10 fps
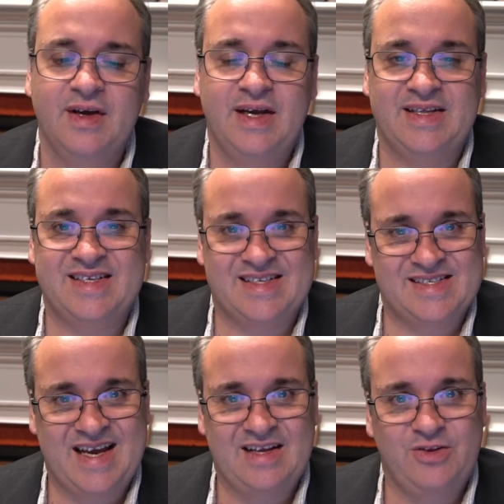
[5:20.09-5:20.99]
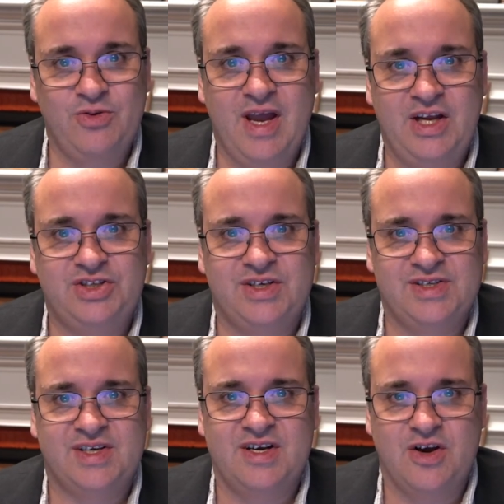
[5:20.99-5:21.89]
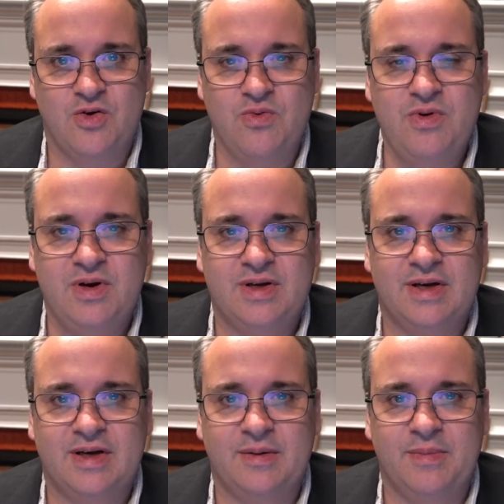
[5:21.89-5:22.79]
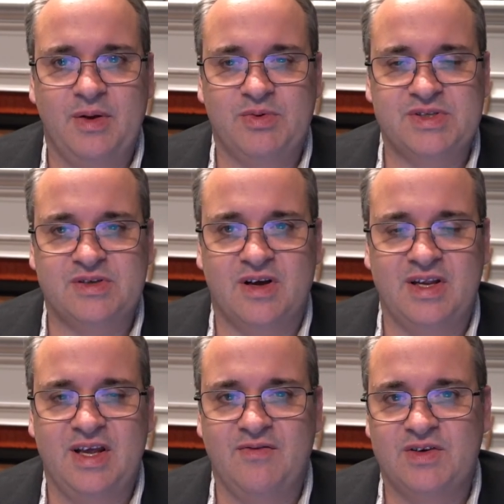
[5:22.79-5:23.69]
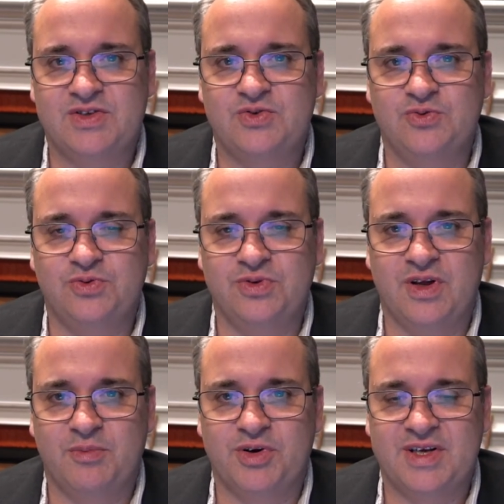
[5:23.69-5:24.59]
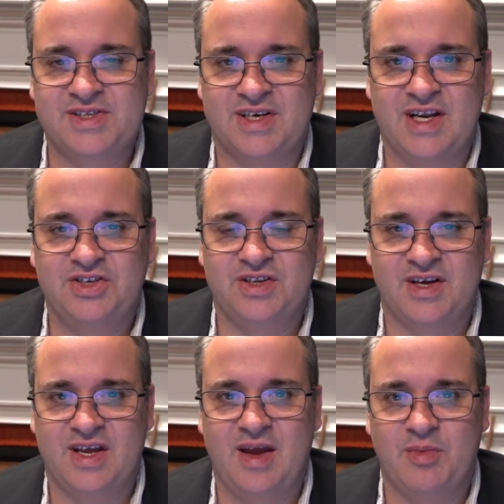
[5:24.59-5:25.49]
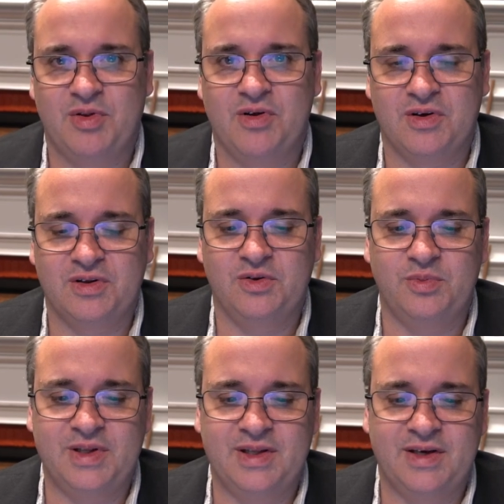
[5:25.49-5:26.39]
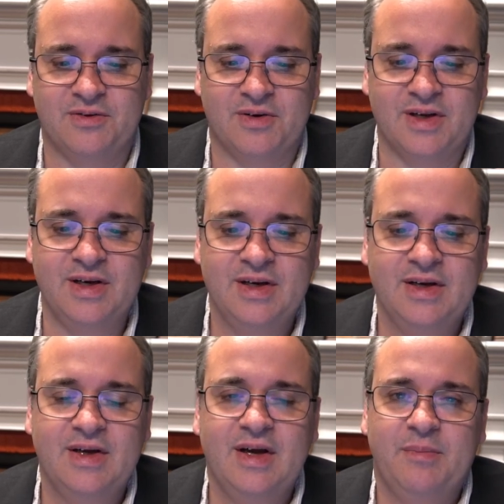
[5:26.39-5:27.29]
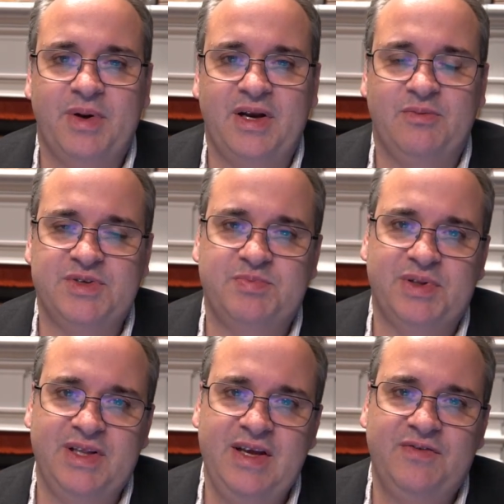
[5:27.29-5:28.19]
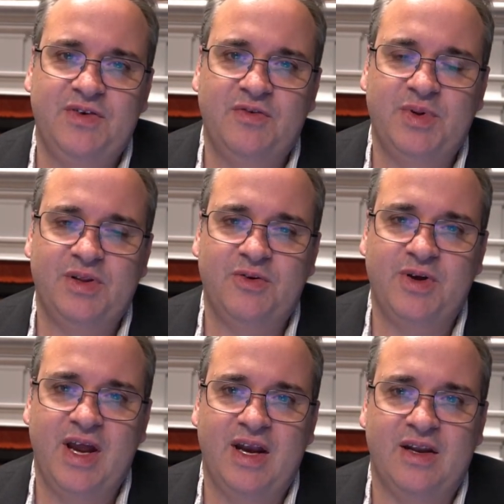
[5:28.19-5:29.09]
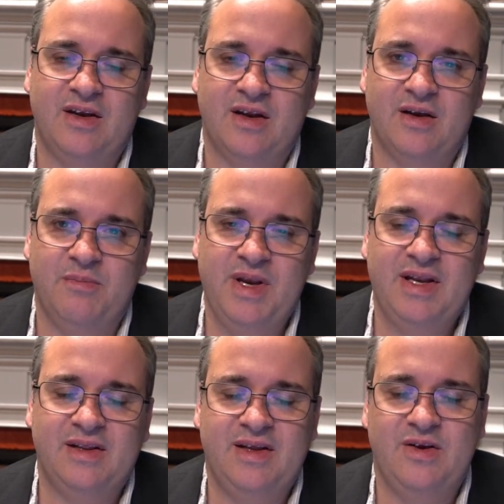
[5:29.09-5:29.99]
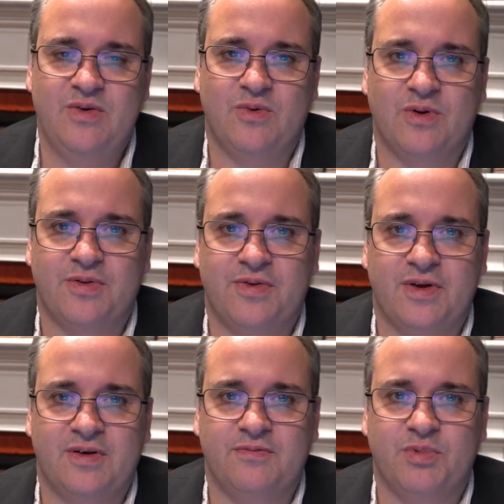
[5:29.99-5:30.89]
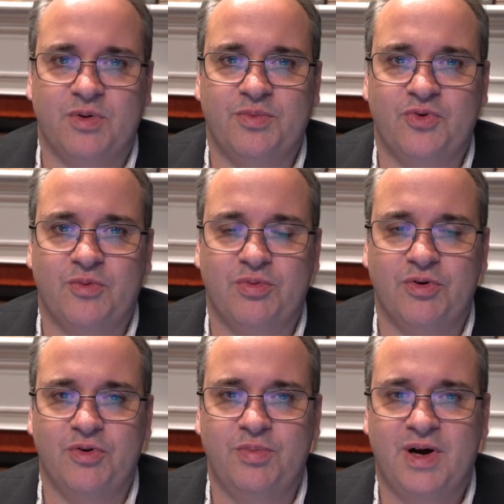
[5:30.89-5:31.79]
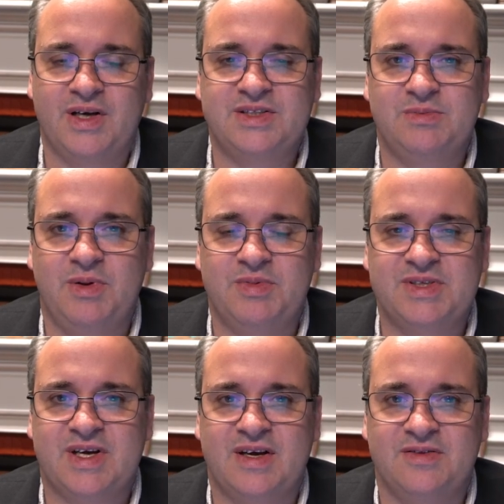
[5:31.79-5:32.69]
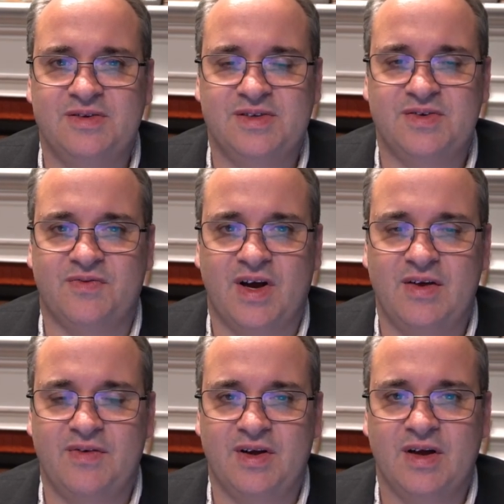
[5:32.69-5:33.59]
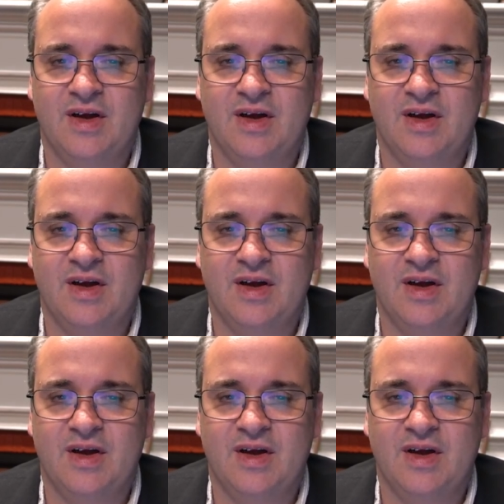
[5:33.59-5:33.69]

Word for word: Its exact location is unknown. Um, it was not given a school number designation, that came along a little bit later on but it was believed to have been located immediately north of Burnhamthorpe Road, possibly beside the surviving